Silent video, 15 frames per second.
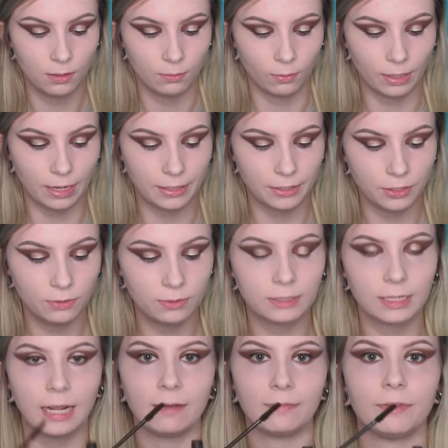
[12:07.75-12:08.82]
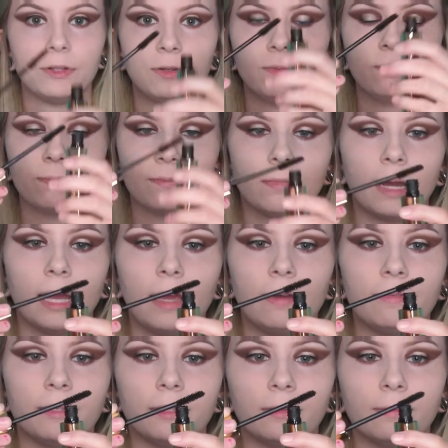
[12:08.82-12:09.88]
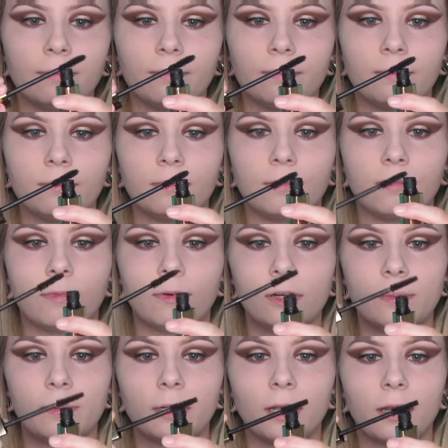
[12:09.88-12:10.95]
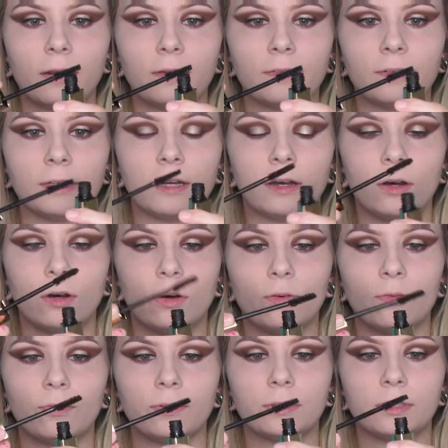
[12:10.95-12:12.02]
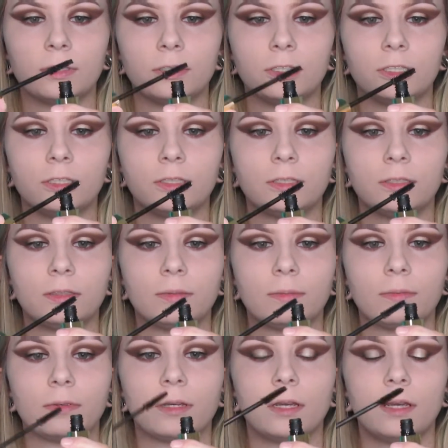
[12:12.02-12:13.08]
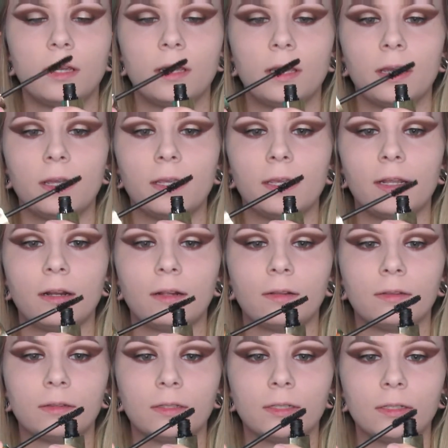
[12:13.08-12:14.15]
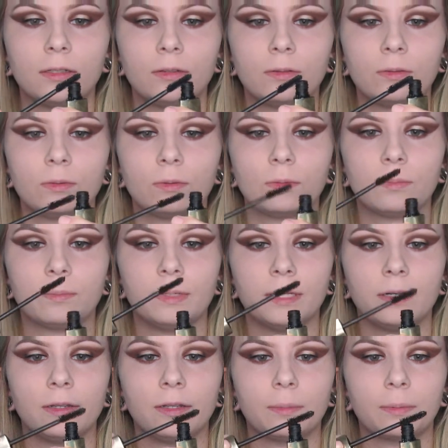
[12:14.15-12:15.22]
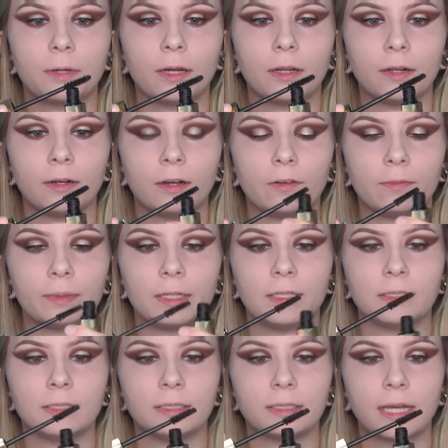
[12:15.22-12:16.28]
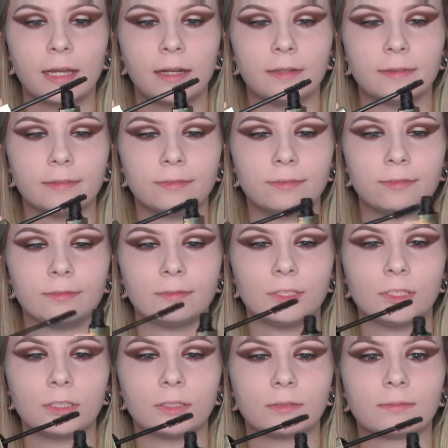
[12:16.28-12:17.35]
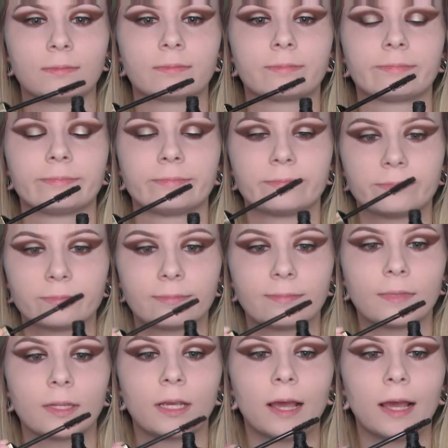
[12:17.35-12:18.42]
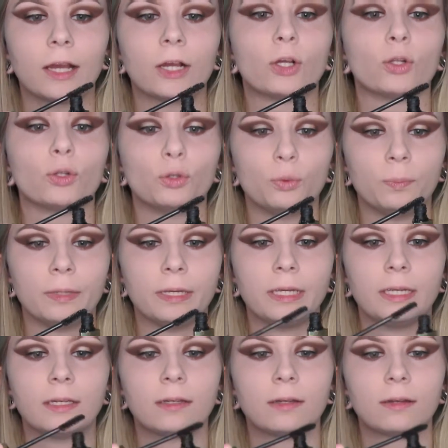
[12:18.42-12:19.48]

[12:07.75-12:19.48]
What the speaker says: When I use it, I have to rub a lot of it off to just get a little bit of the product off, because it's kind of just gloopy.